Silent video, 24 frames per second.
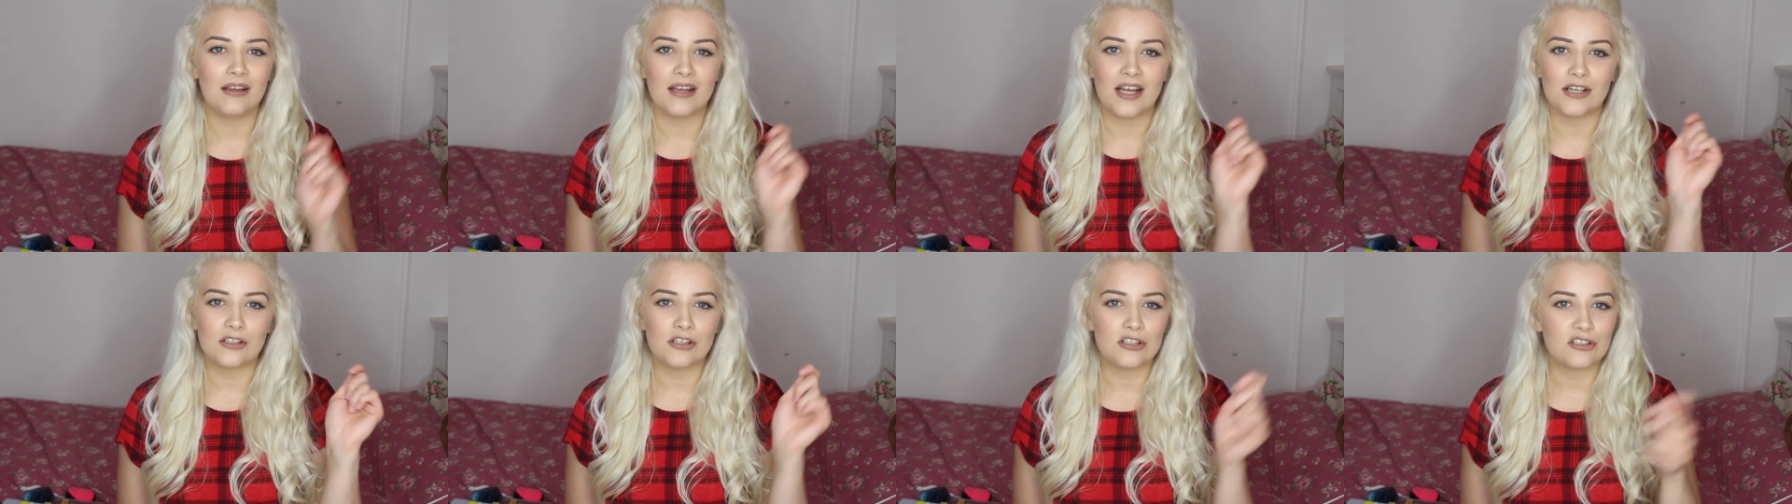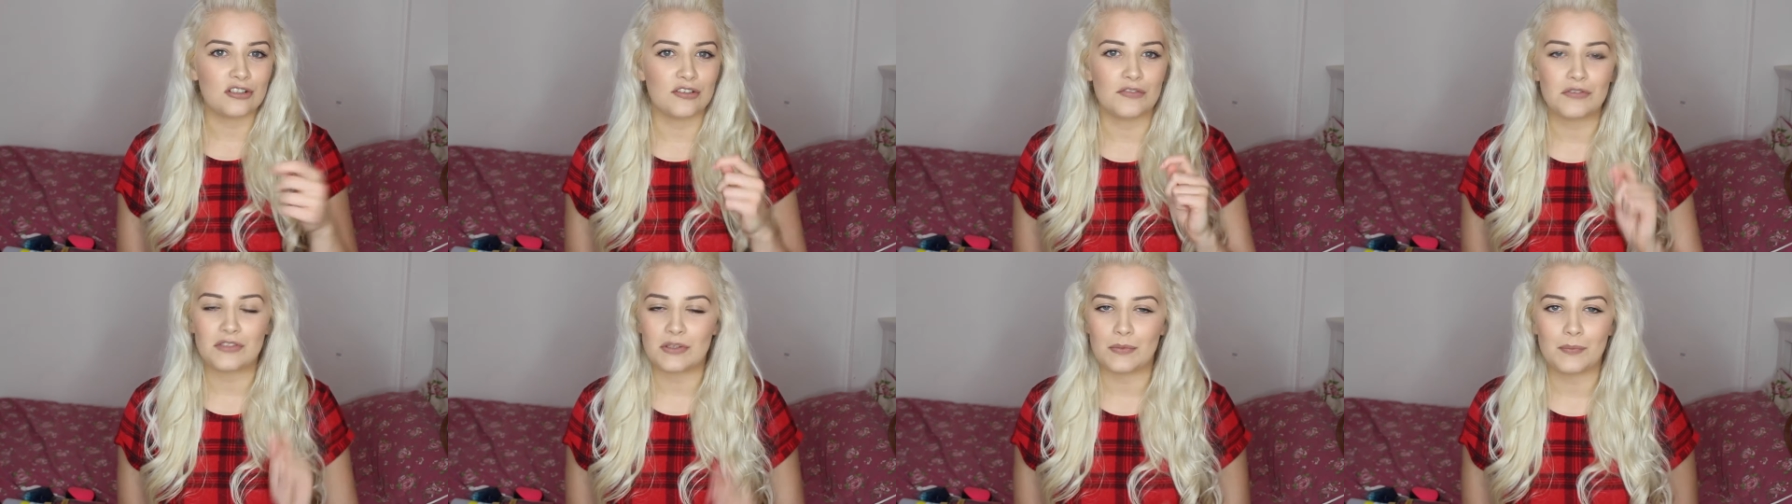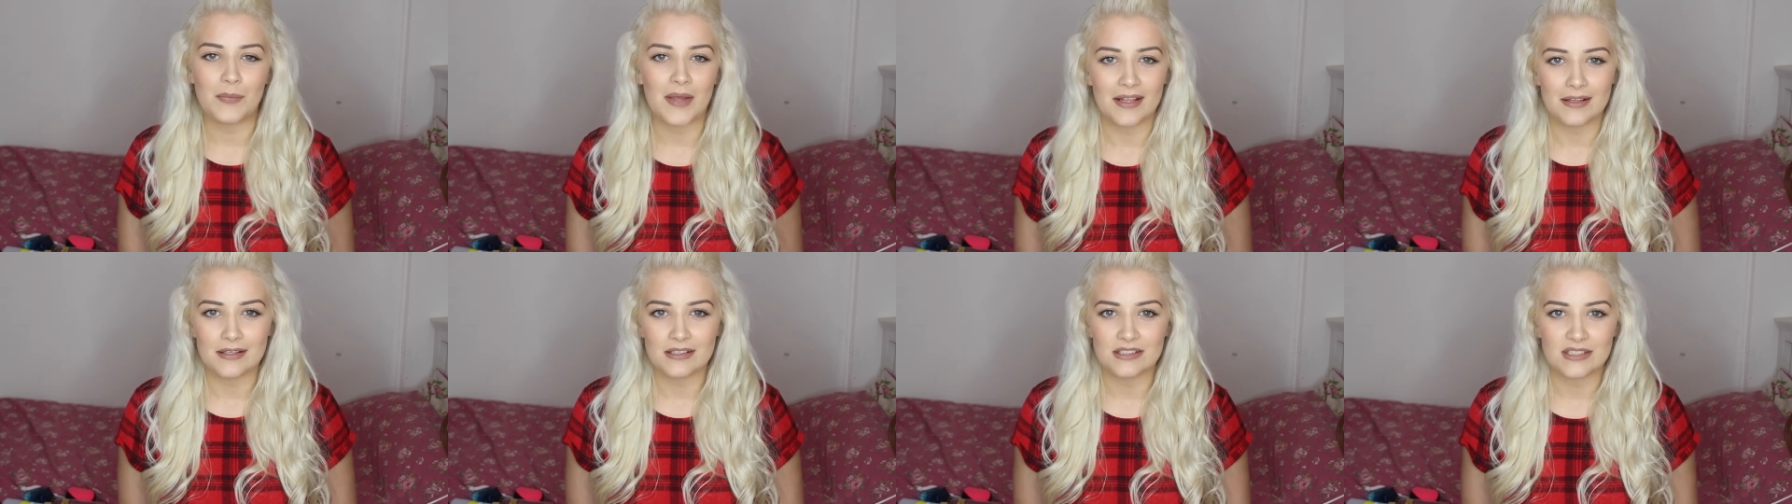I just shoved some
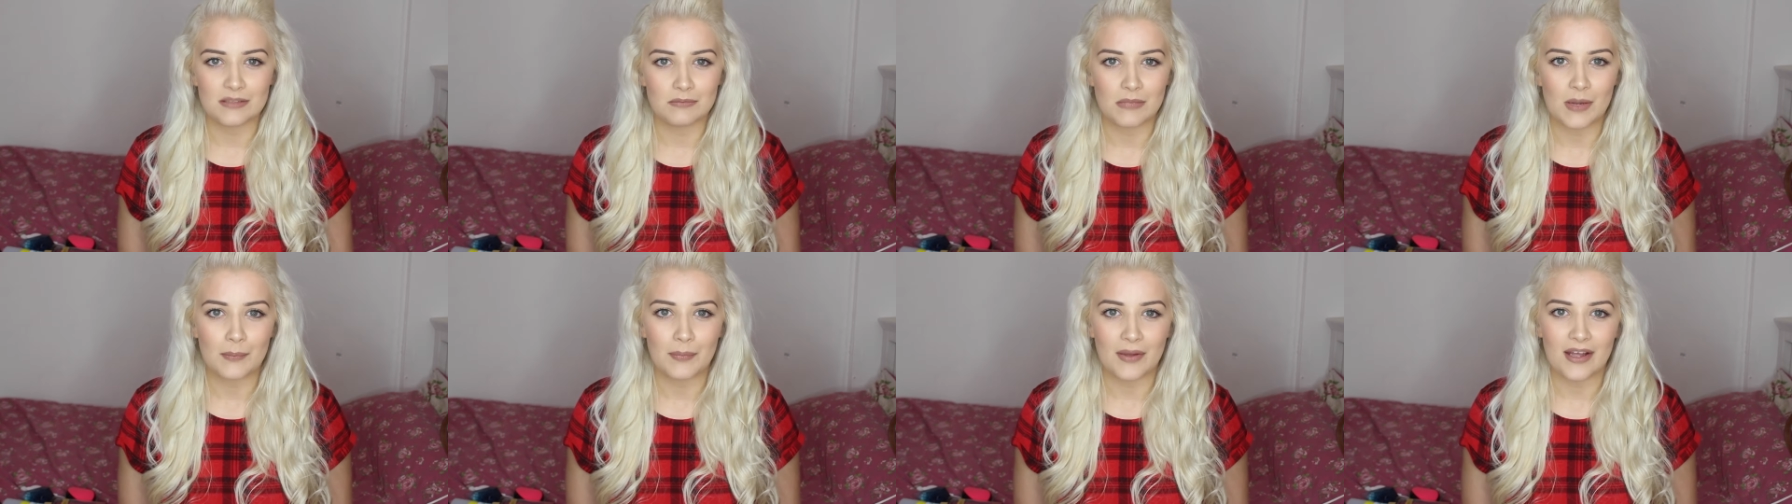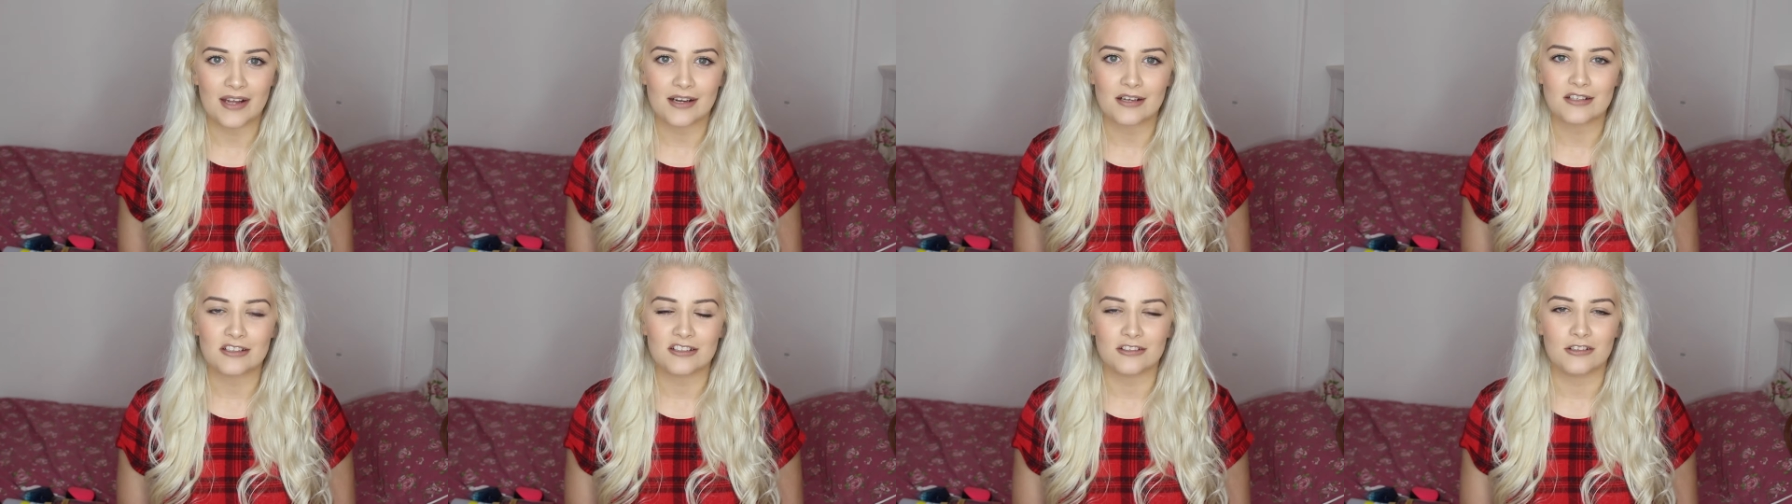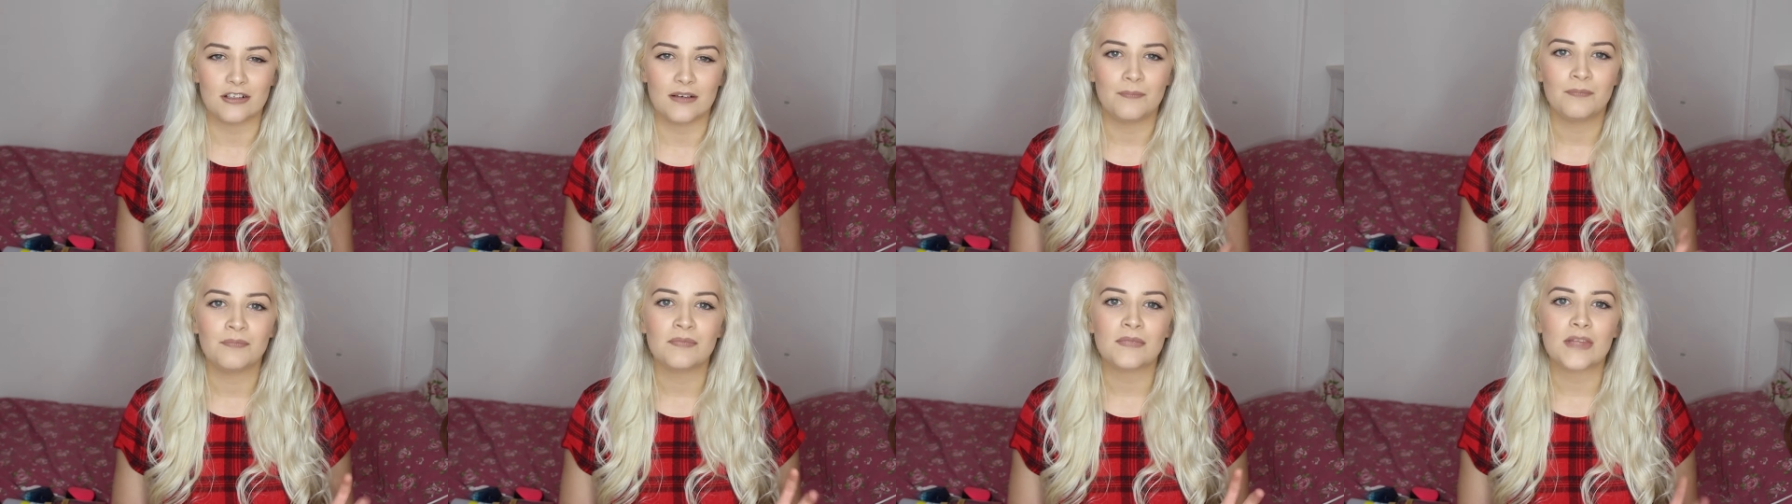pens in my bag,
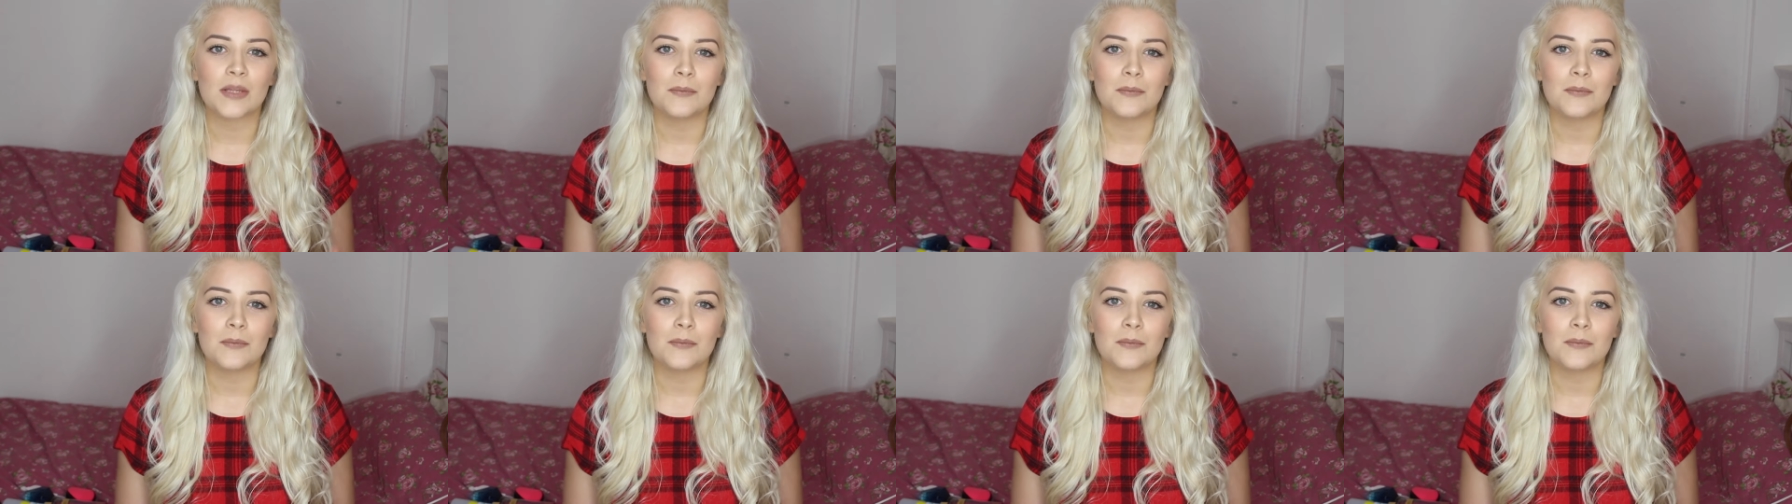so